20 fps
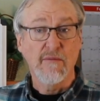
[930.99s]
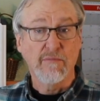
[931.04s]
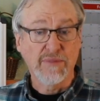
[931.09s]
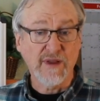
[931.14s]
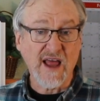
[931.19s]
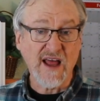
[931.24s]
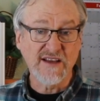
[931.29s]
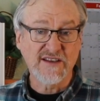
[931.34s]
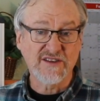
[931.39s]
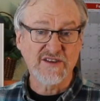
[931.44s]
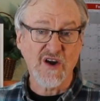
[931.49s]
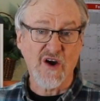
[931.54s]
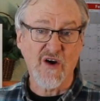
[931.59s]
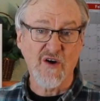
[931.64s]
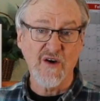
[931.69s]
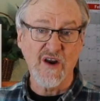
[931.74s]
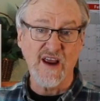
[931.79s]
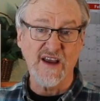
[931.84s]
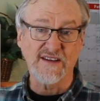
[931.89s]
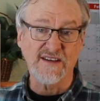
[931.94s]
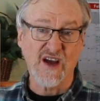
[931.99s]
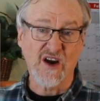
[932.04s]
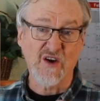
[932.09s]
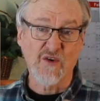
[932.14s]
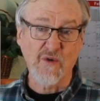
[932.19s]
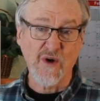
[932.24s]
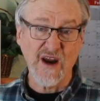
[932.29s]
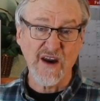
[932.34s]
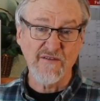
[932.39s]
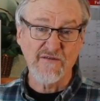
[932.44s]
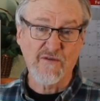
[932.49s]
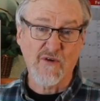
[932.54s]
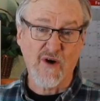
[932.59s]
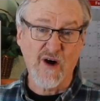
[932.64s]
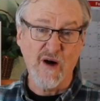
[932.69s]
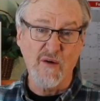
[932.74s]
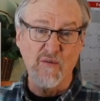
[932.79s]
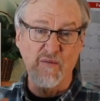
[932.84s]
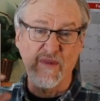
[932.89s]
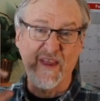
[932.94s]
Bloodstone is a green
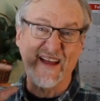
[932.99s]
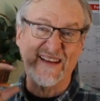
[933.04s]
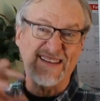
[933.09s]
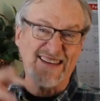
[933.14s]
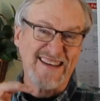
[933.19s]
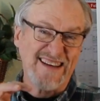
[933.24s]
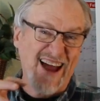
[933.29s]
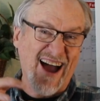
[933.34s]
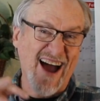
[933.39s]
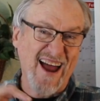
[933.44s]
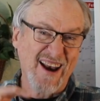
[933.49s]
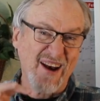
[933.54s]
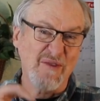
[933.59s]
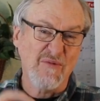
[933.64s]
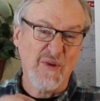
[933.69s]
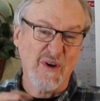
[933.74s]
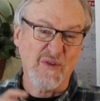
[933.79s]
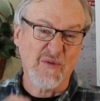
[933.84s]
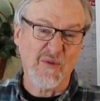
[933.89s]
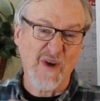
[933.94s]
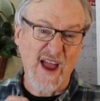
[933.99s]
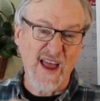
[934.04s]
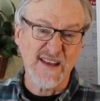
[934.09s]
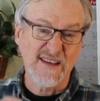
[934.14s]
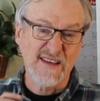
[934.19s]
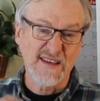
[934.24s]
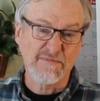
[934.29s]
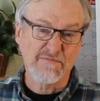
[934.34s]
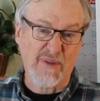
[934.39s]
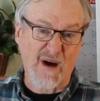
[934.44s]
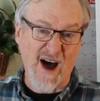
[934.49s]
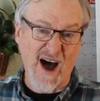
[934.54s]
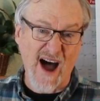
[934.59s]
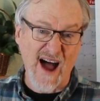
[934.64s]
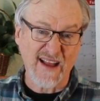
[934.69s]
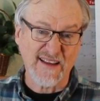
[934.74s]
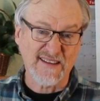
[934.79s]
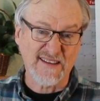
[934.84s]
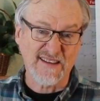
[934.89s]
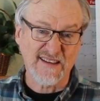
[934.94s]
form that's dotted with red
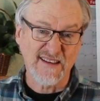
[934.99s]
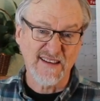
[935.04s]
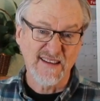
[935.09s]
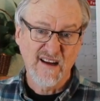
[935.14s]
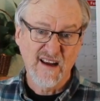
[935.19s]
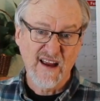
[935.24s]
spots.